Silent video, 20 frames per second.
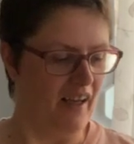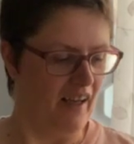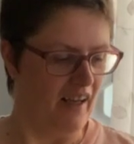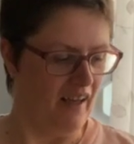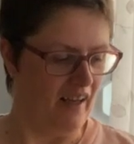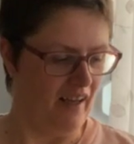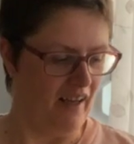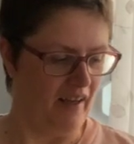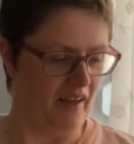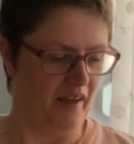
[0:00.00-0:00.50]

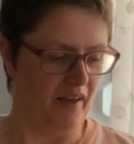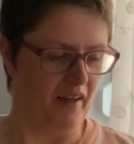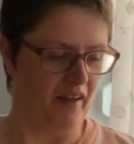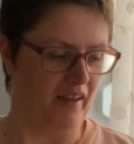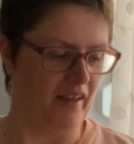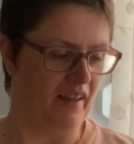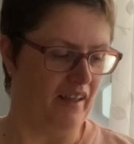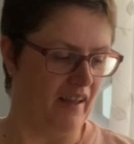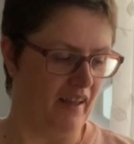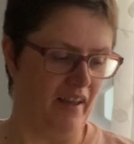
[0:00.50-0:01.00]

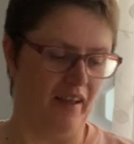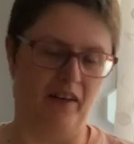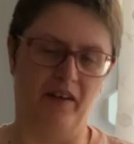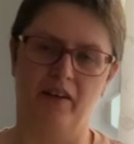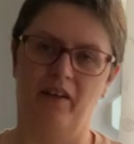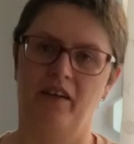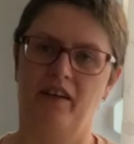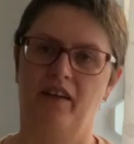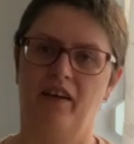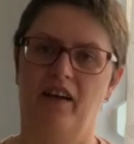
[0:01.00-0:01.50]
yeah.
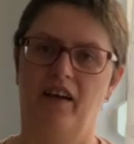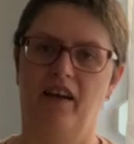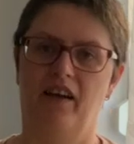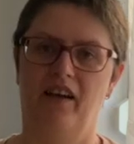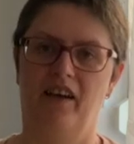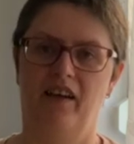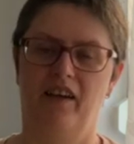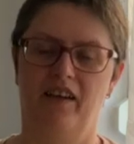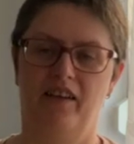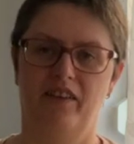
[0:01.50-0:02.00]

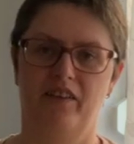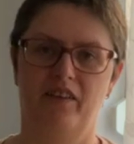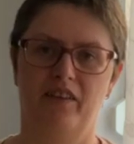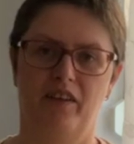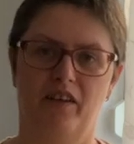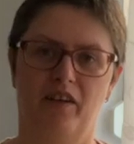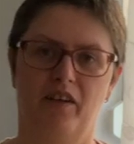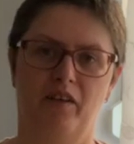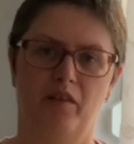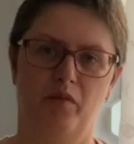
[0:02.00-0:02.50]
And
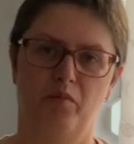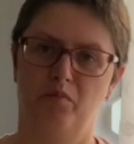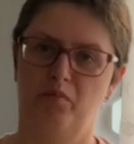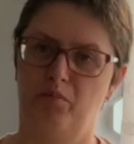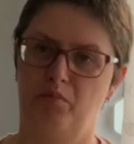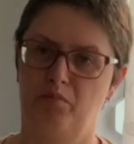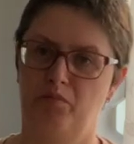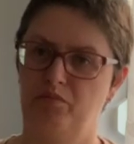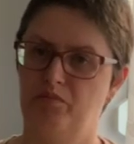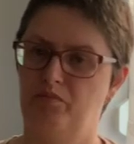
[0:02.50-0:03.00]

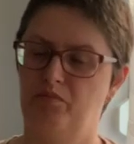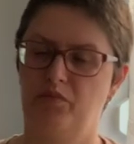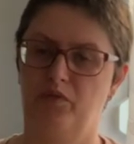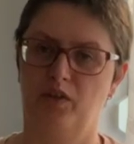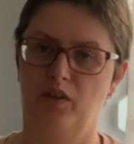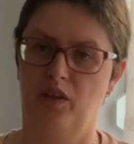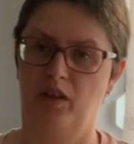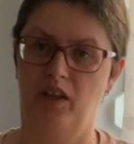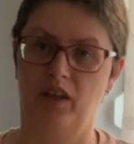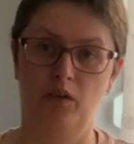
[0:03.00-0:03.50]

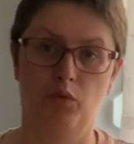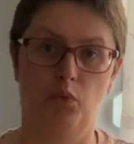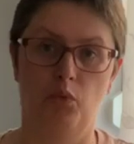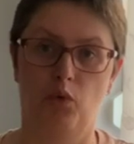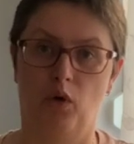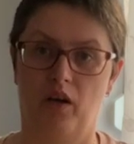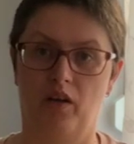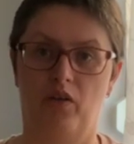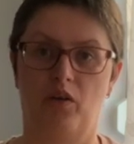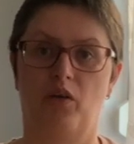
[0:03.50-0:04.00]
in
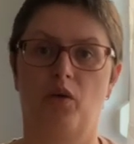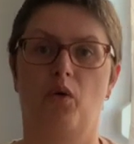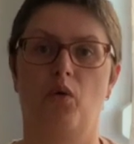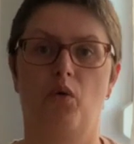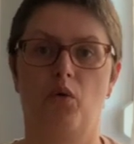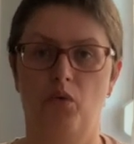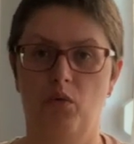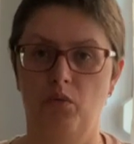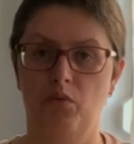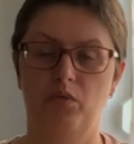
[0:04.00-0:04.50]
one
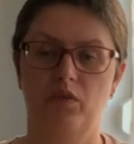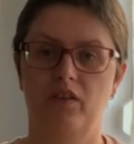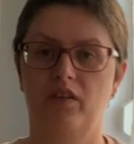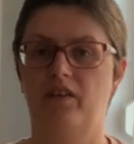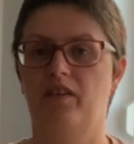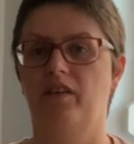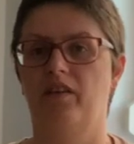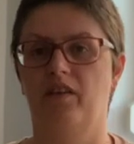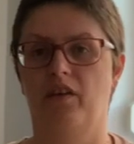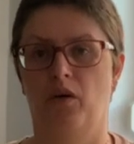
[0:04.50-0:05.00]
go,
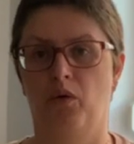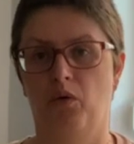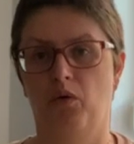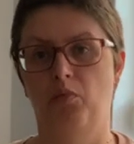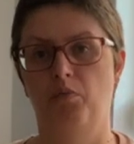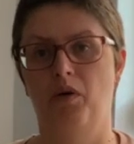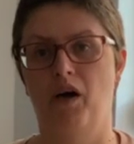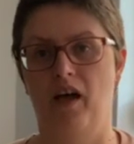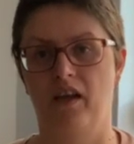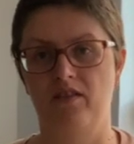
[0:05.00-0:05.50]
the
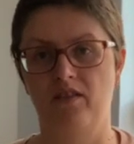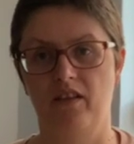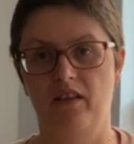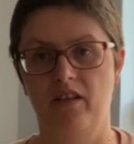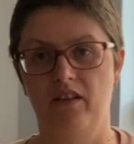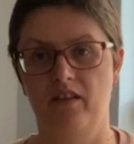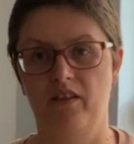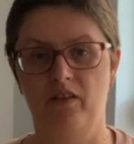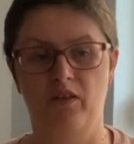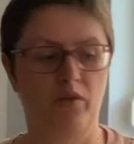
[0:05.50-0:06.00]
whole
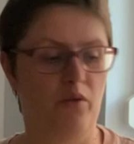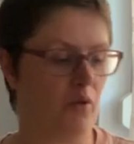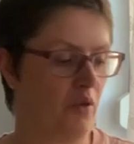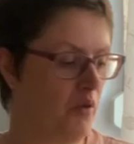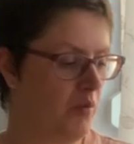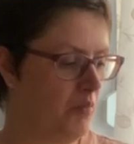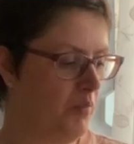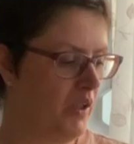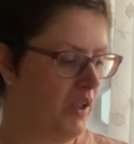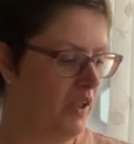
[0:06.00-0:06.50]
puzzle
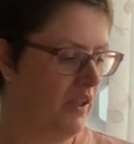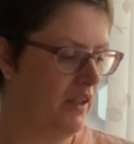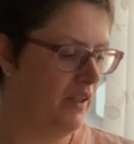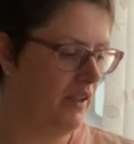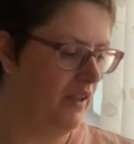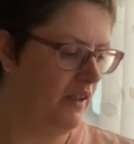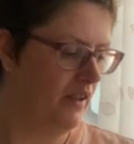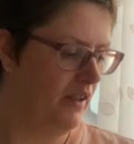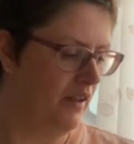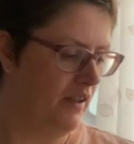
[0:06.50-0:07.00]
took
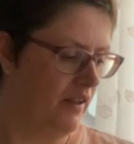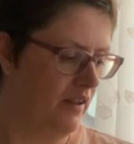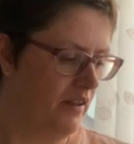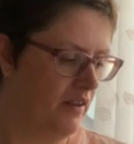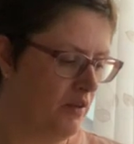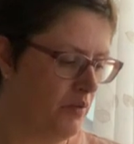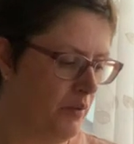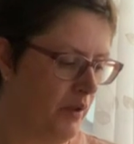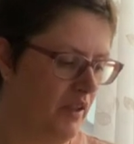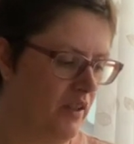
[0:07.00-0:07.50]
me
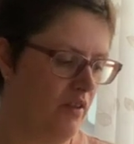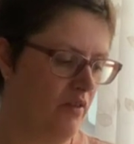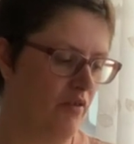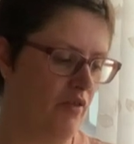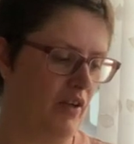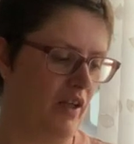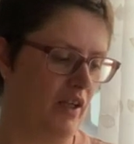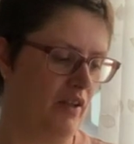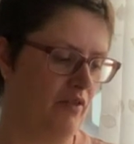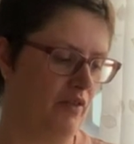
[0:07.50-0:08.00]

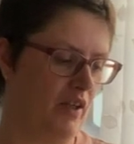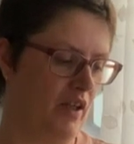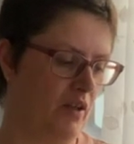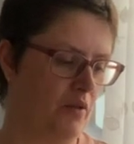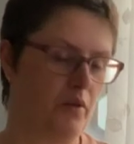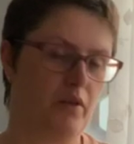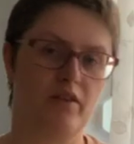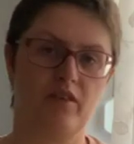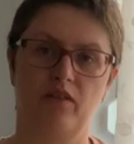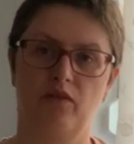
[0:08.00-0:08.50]
25
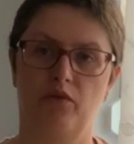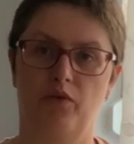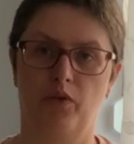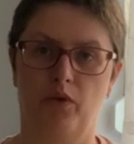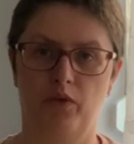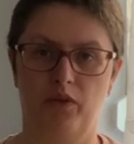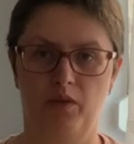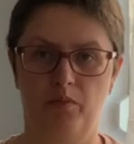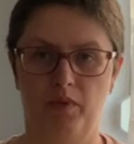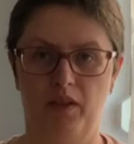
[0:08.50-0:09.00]
hours and
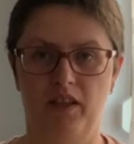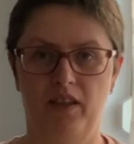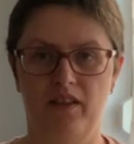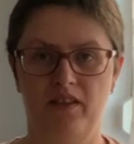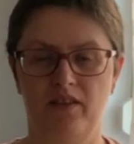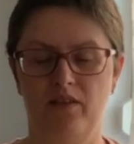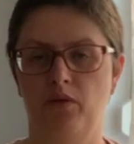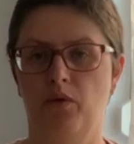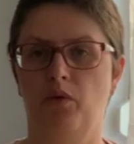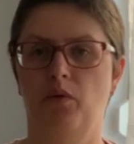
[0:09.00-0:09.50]
40
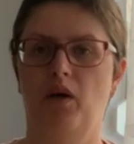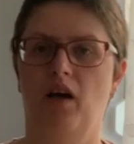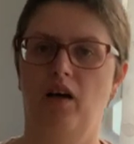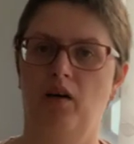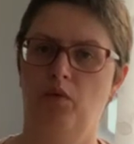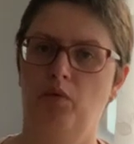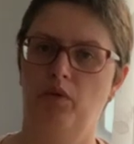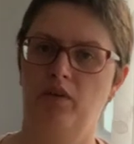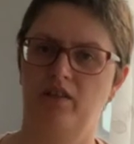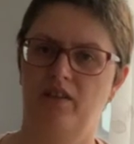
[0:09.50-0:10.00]
minutes. So I
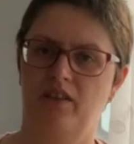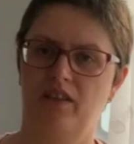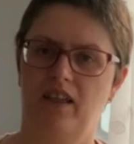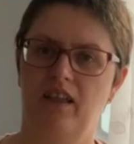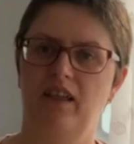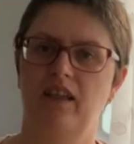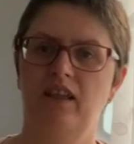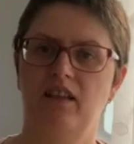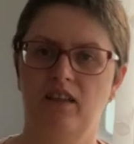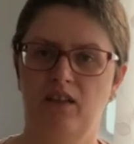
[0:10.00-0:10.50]
would
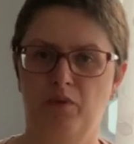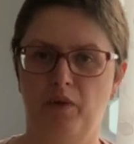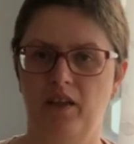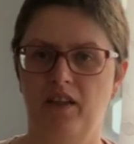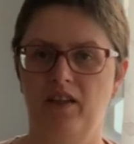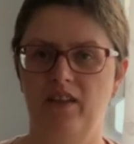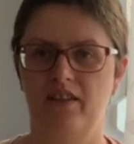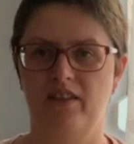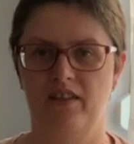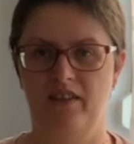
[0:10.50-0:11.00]
say
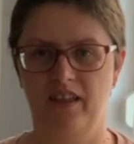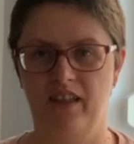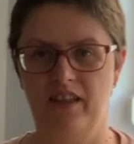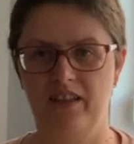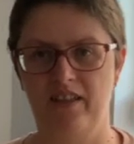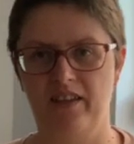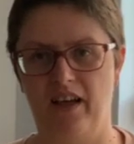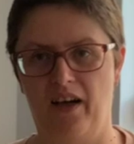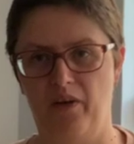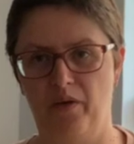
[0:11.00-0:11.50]

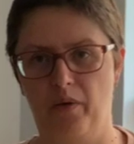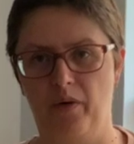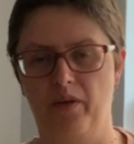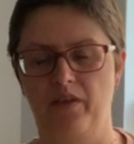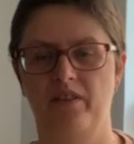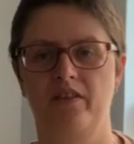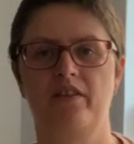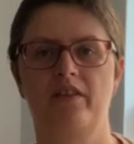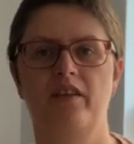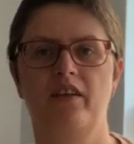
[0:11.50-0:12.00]
26
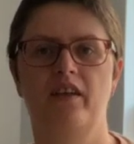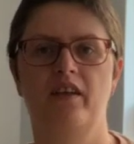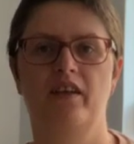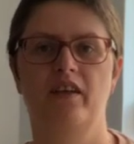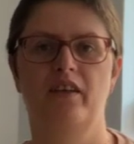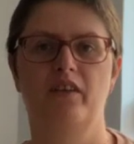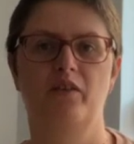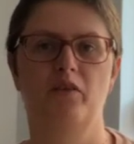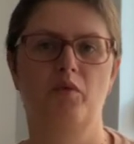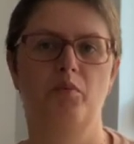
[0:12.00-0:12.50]
hours.
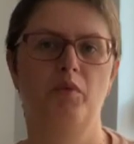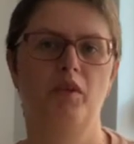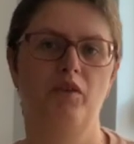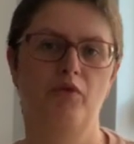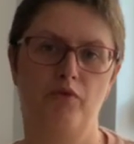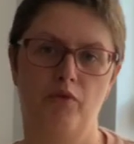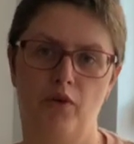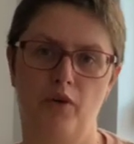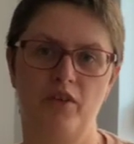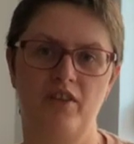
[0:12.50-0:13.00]
It took me the
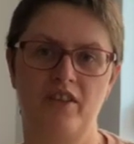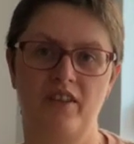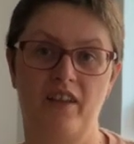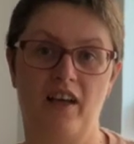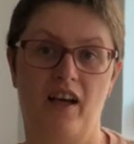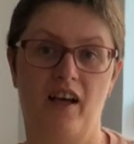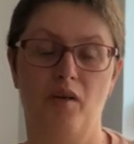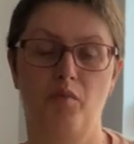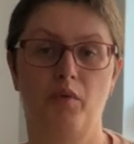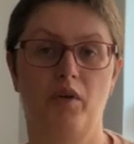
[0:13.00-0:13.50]
first
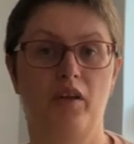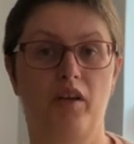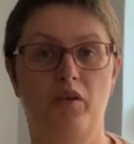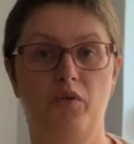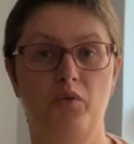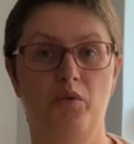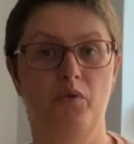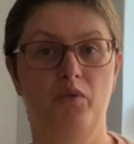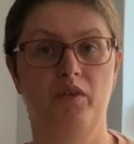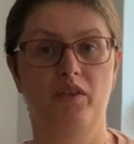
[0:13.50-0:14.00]
time when I'm
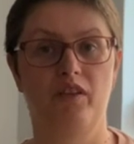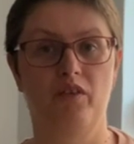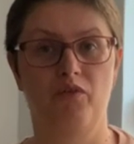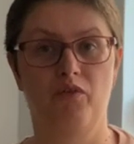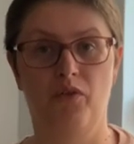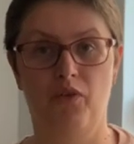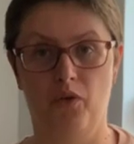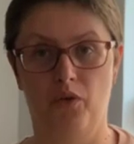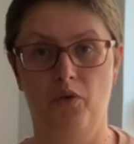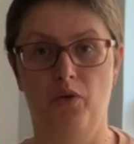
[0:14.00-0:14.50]
doing the
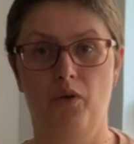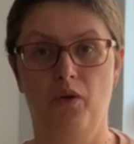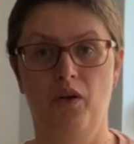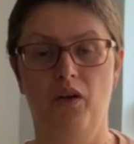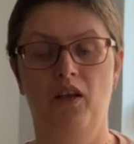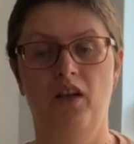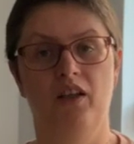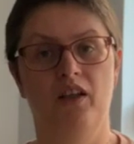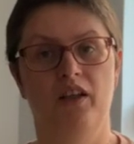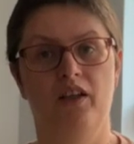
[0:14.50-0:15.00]

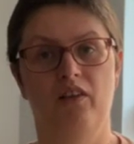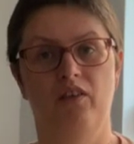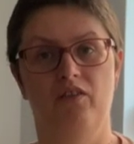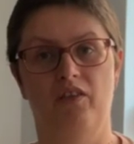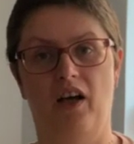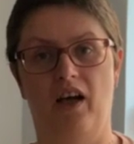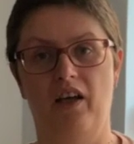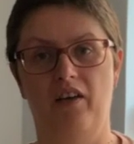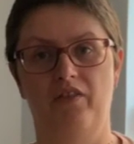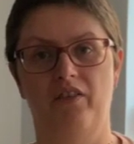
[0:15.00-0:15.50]
full
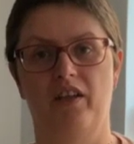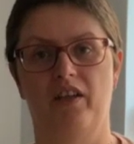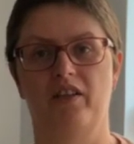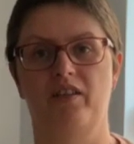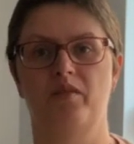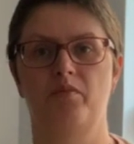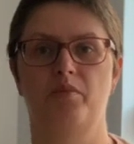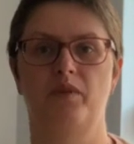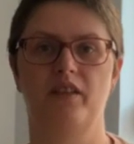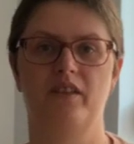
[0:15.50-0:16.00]

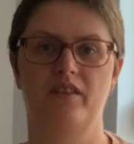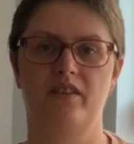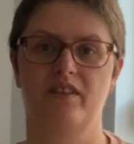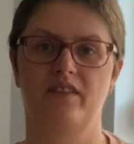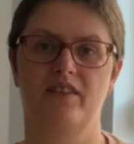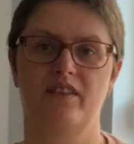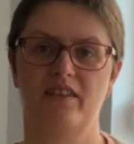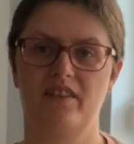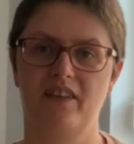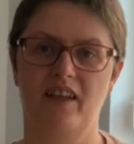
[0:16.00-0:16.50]
5,000
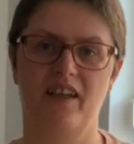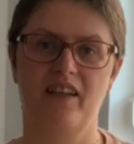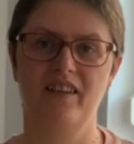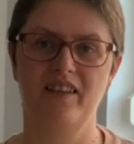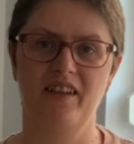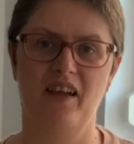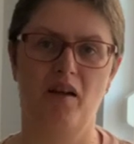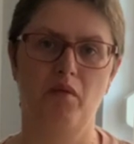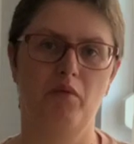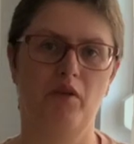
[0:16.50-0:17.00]
pieces. The
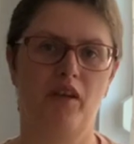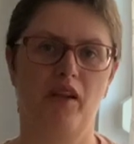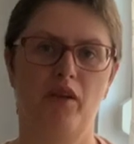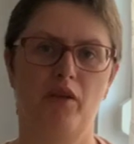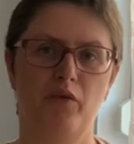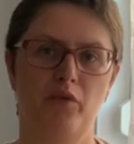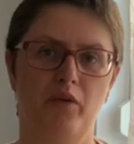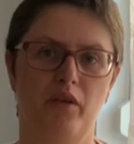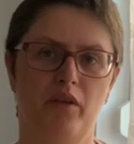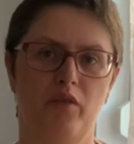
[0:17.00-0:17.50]
second time when I'm
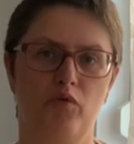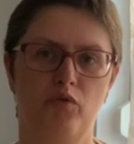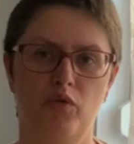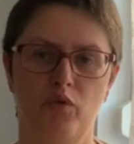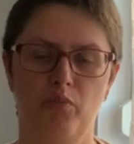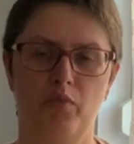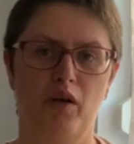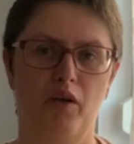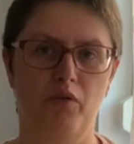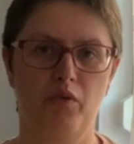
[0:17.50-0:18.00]
doing
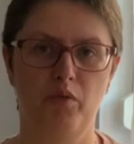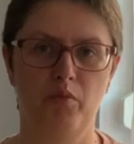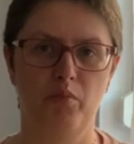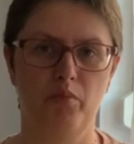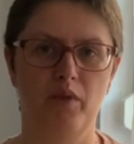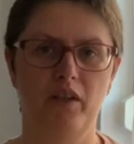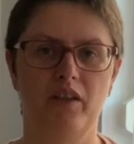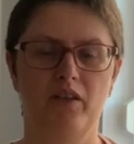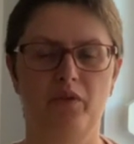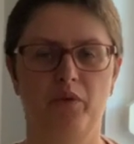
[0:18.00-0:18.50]
room by
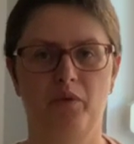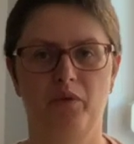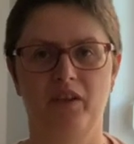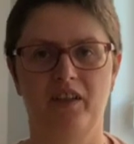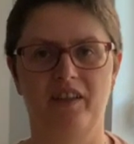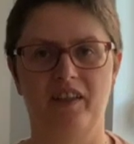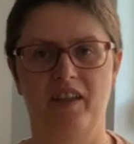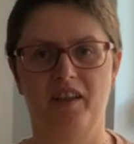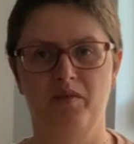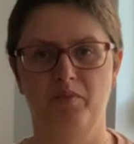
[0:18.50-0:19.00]
room, it only
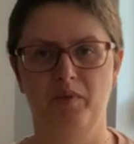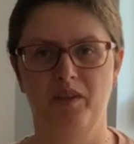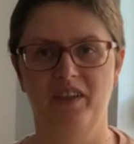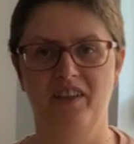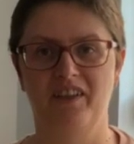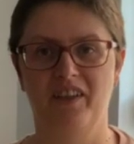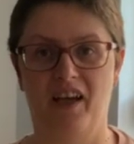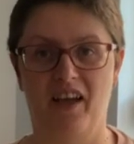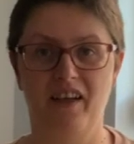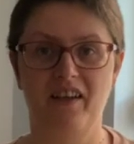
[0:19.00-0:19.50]
takes me
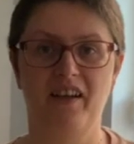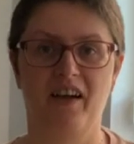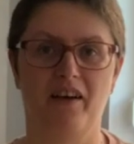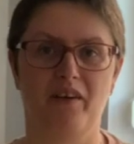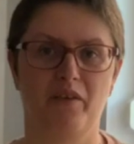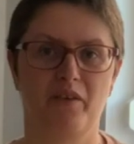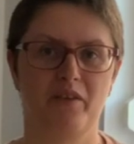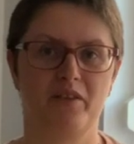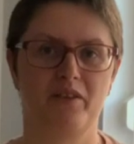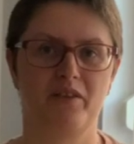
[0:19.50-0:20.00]
10
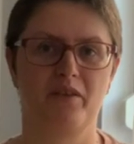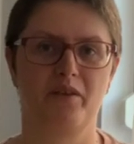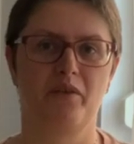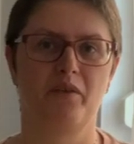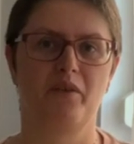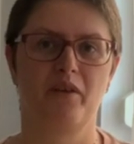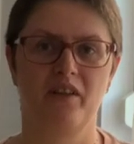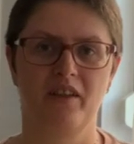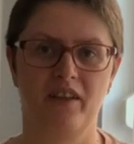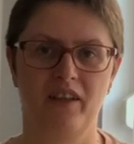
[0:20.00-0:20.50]
hours.
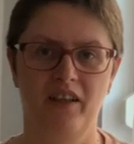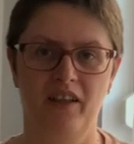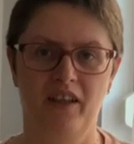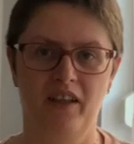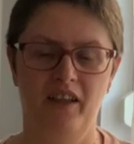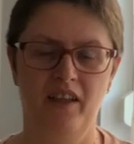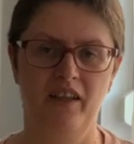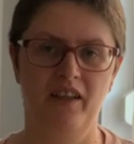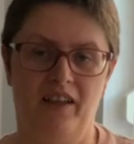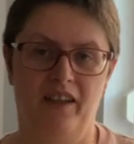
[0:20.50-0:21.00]
So
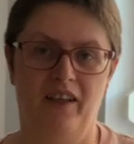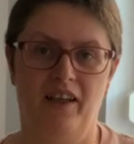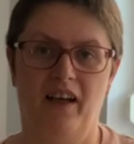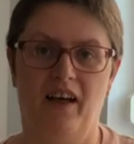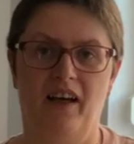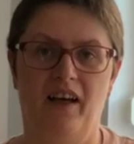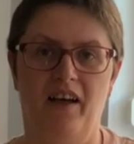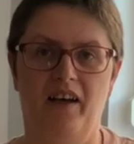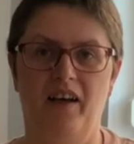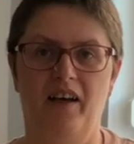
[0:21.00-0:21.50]

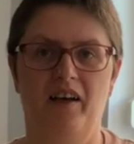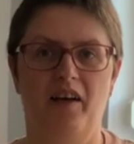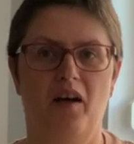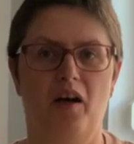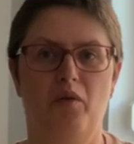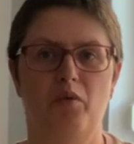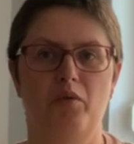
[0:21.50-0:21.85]
I